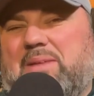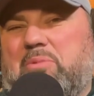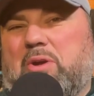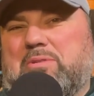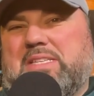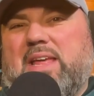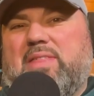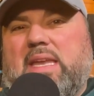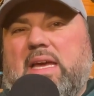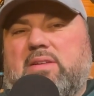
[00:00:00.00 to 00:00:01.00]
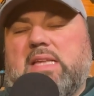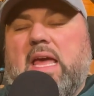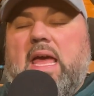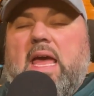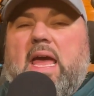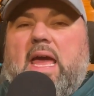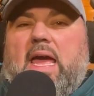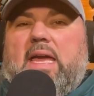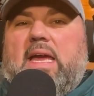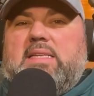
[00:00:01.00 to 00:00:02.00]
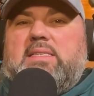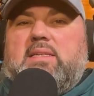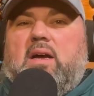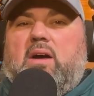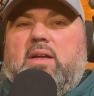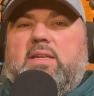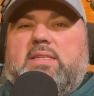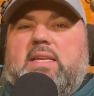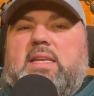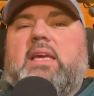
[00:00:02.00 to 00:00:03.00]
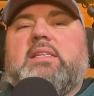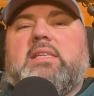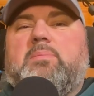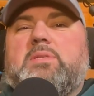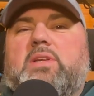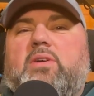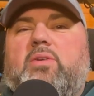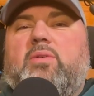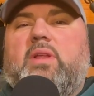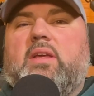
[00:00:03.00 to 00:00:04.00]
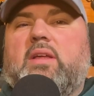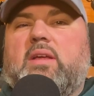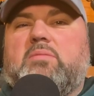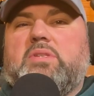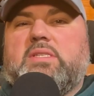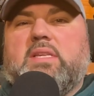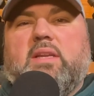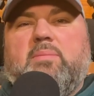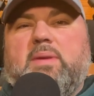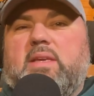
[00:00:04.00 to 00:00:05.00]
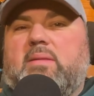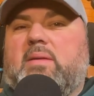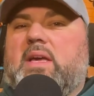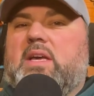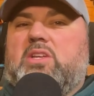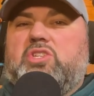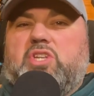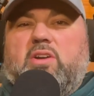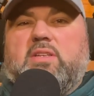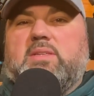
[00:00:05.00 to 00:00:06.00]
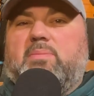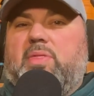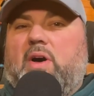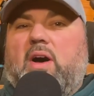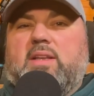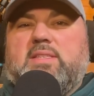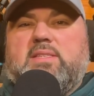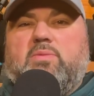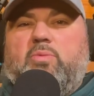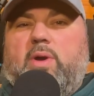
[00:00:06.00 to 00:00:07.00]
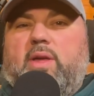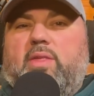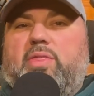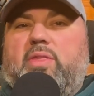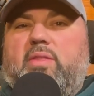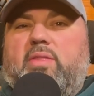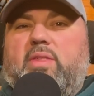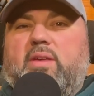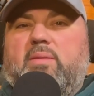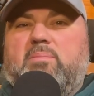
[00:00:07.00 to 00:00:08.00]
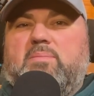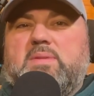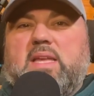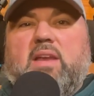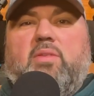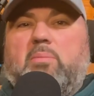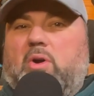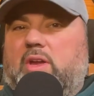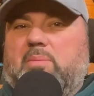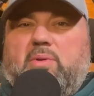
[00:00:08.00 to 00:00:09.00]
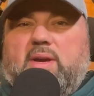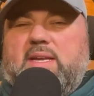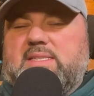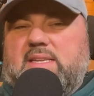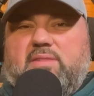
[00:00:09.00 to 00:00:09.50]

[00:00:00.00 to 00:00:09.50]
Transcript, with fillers: I'm your host, Nathan Downs. Hey, guys, on today's episode, just going to be sharing some thoughts with the state of the marketplace.